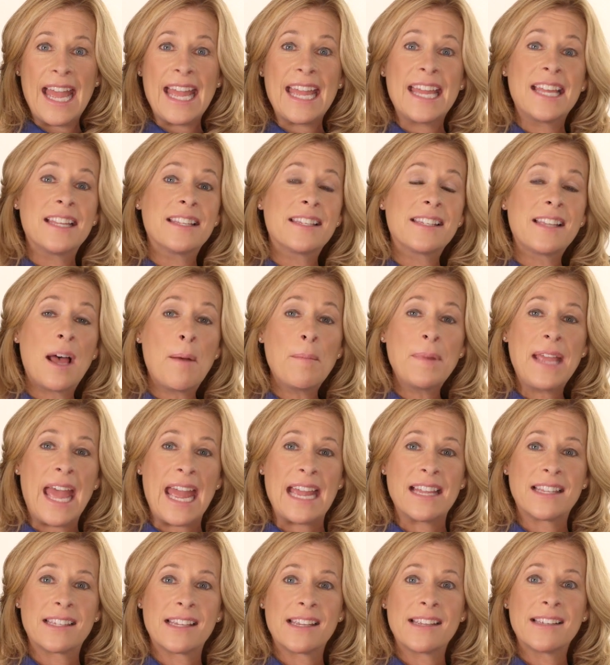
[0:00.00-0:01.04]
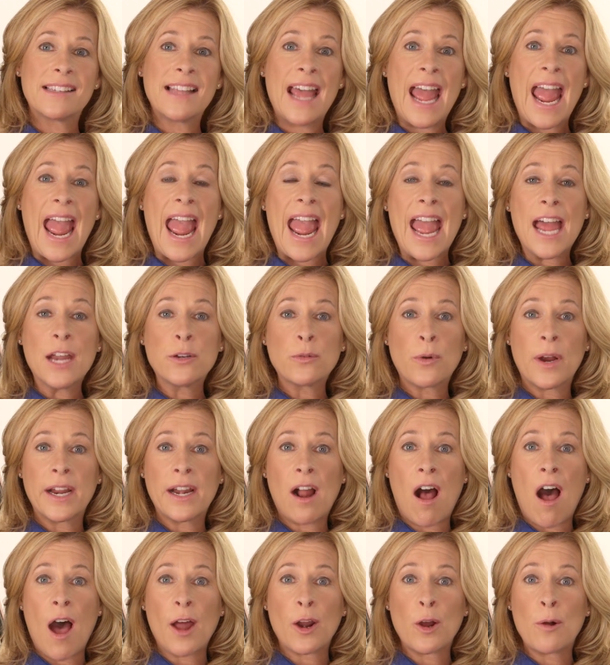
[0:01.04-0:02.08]
In some cases,
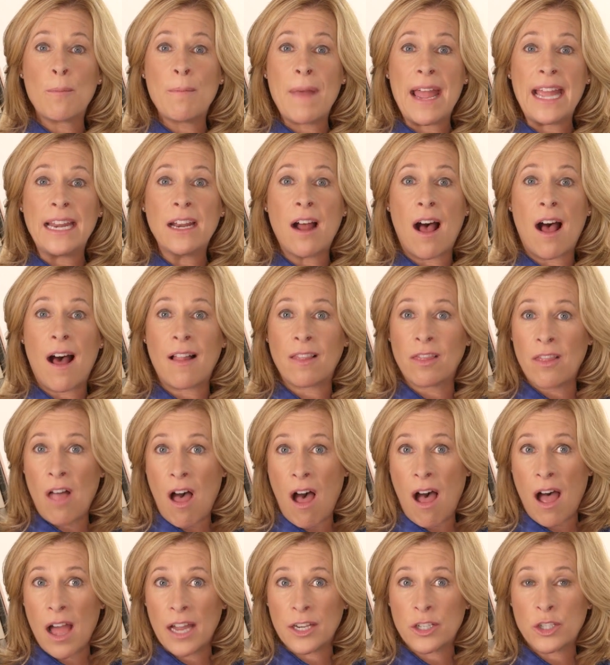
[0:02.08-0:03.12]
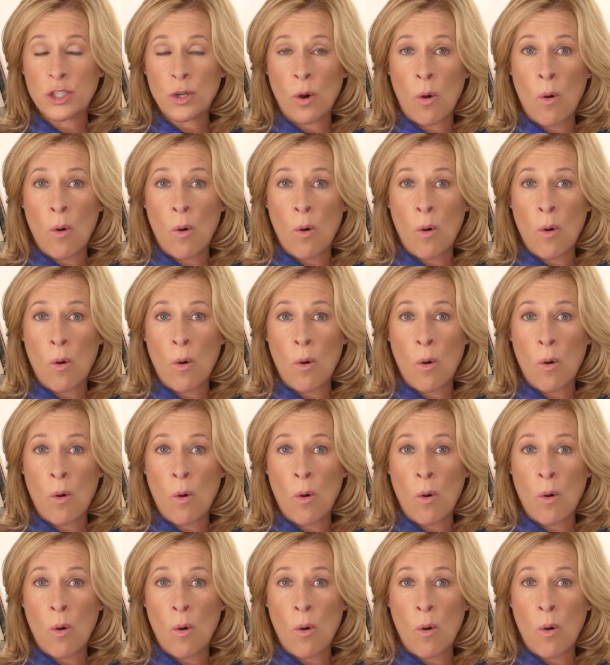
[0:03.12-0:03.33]
Android Auto may not launch